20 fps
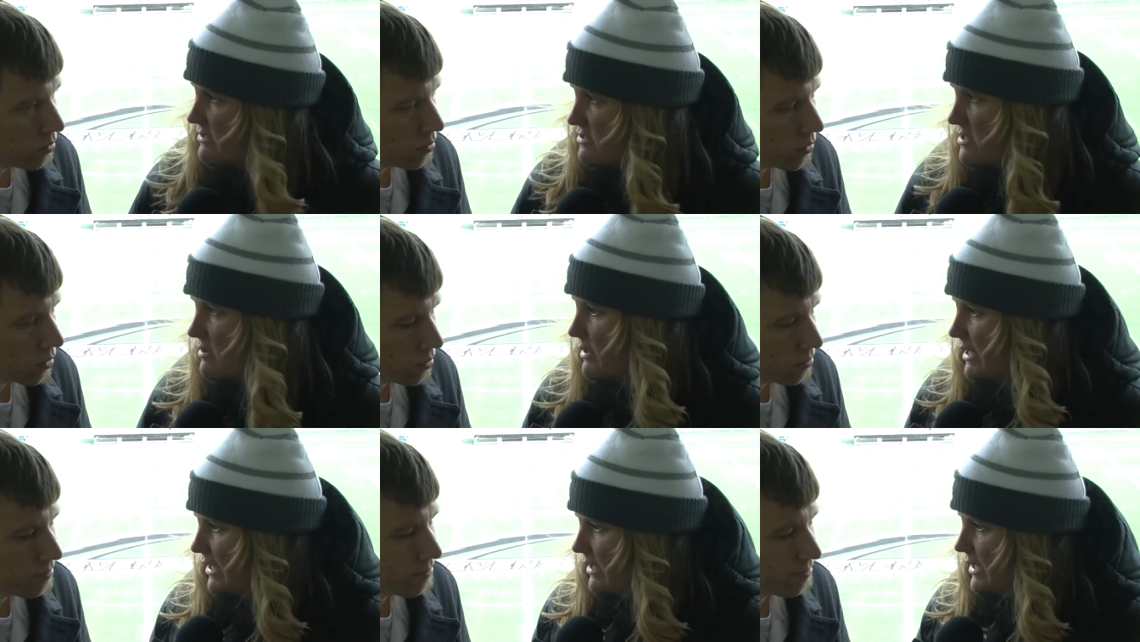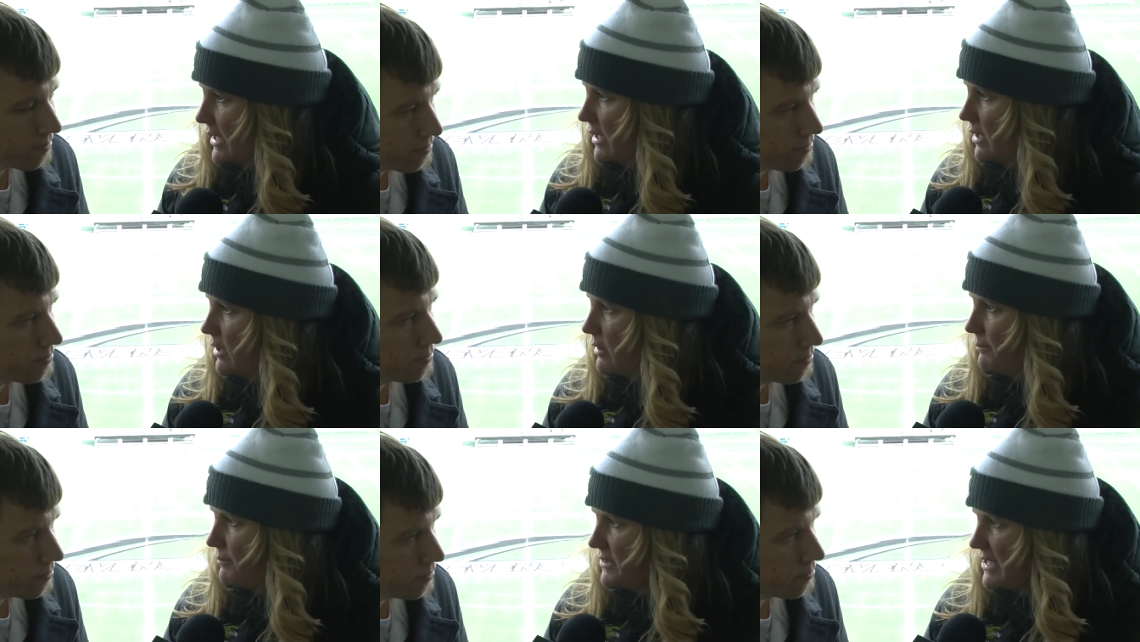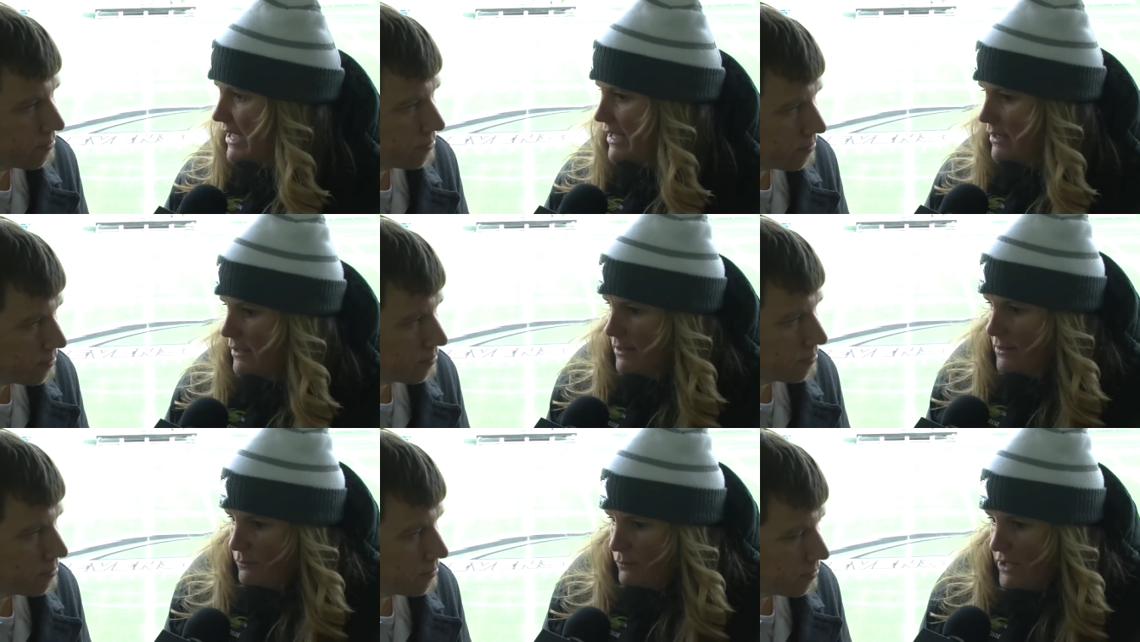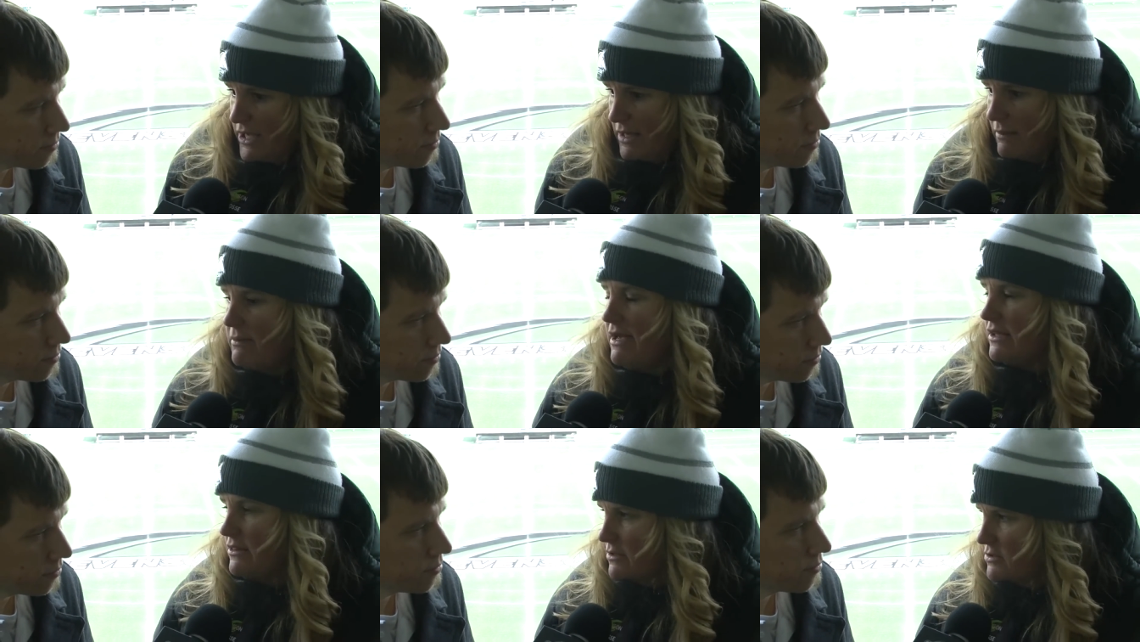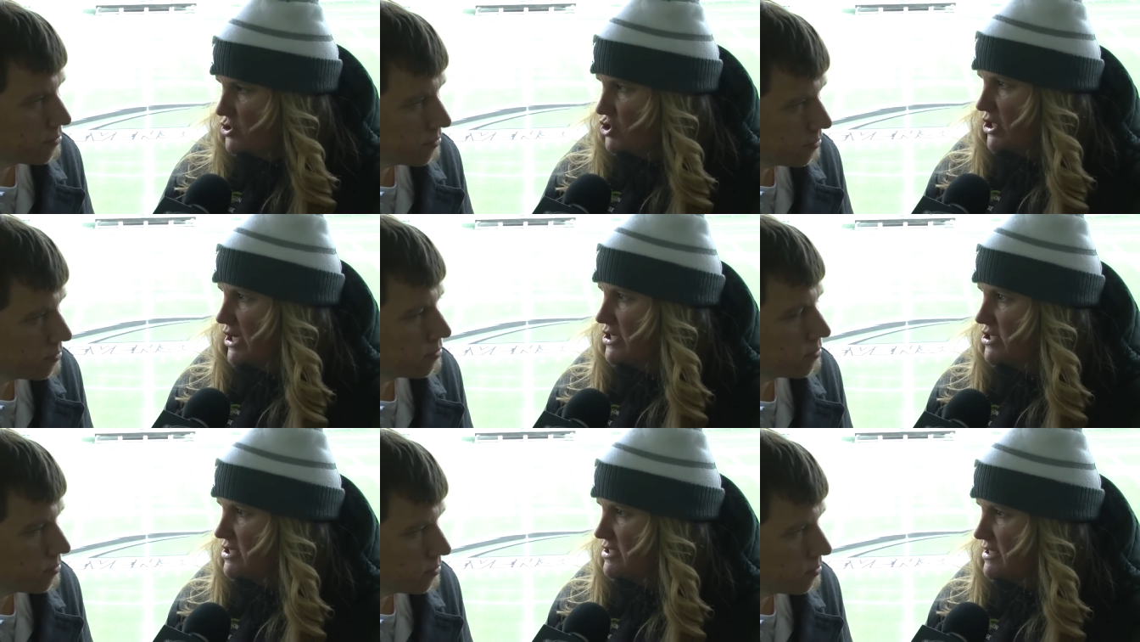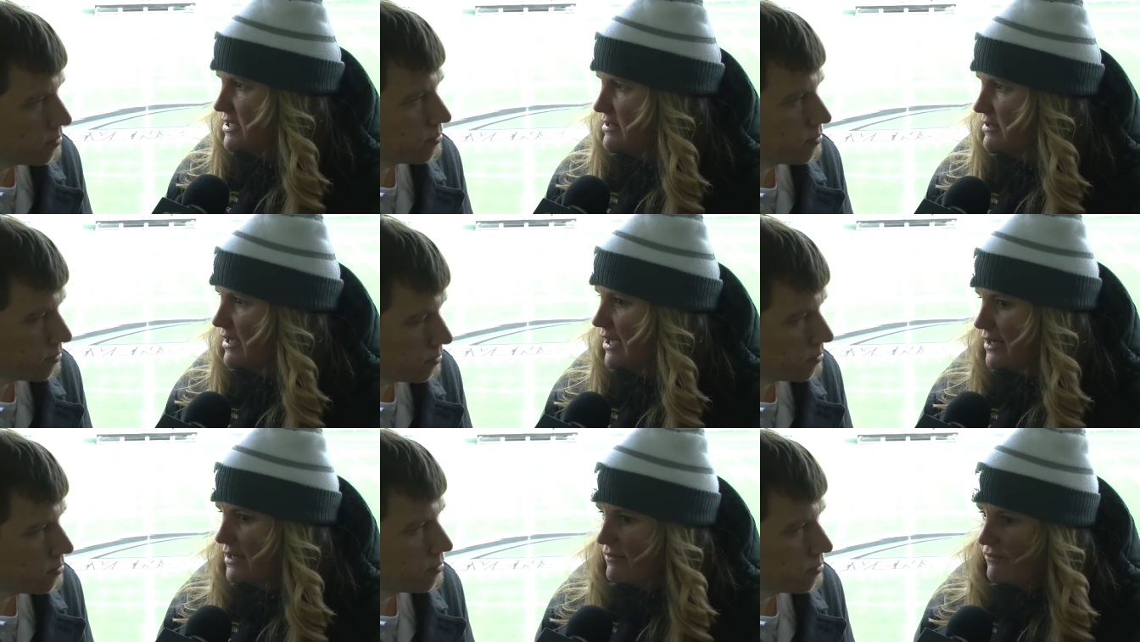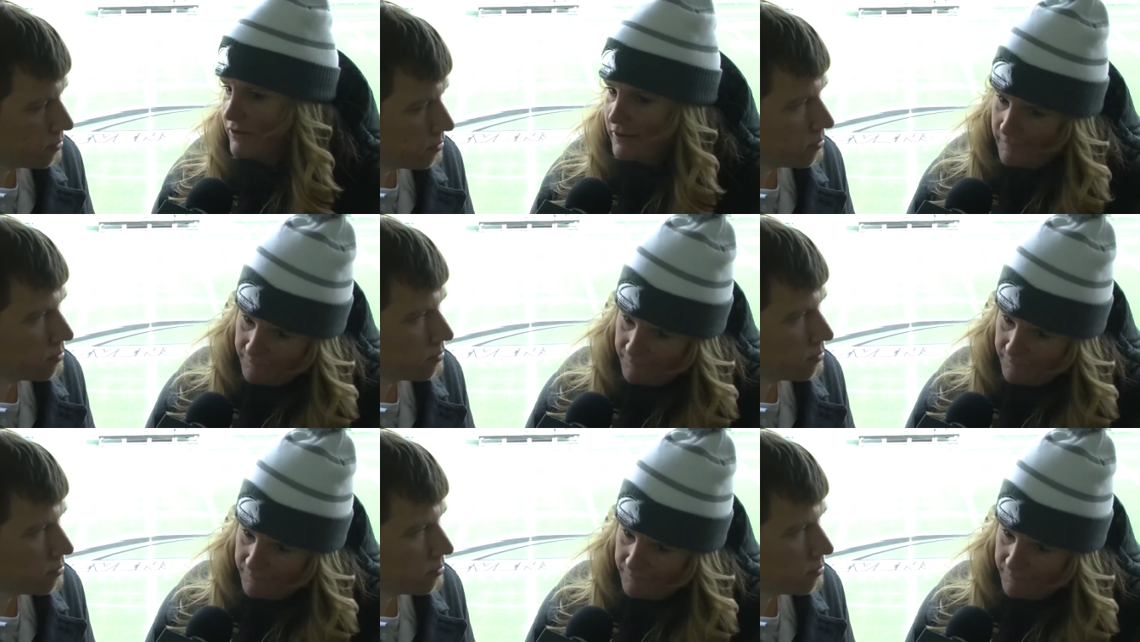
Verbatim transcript: So I, I hope that we can make those changes and kind of